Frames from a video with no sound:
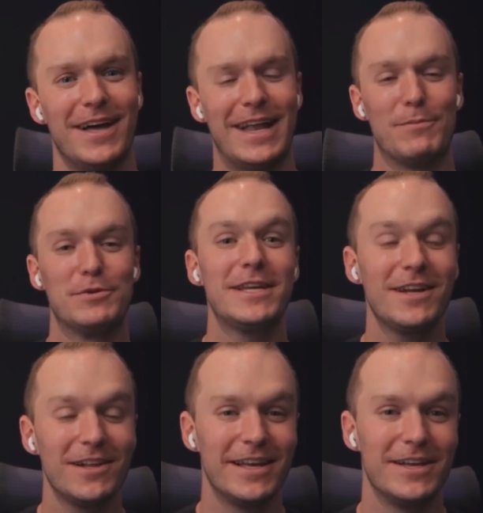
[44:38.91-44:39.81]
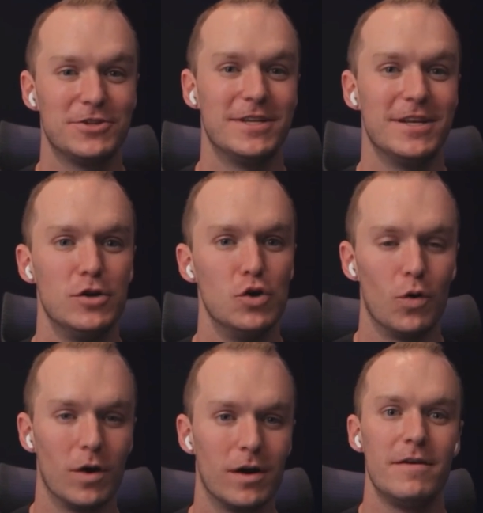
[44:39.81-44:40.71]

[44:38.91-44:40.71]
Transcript: and I'm particularly interested in your